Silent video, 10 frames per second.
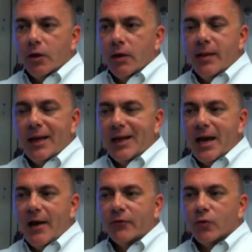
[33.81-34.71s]

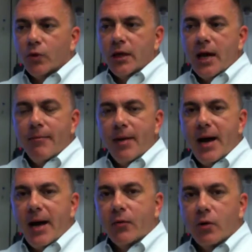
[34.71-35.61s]
immediately after we got
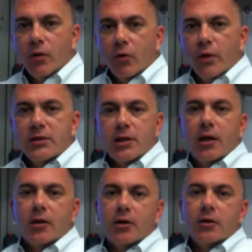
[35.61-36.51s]
back, we were a
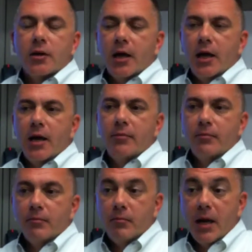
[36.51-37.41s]
reseller
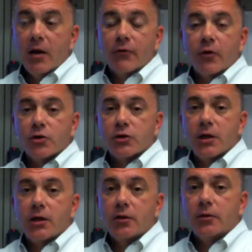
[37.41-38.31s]
and made our first
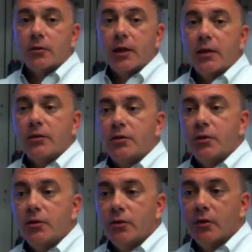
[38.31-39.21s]
sale
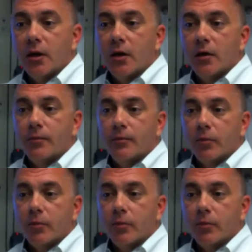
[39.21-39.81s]
into a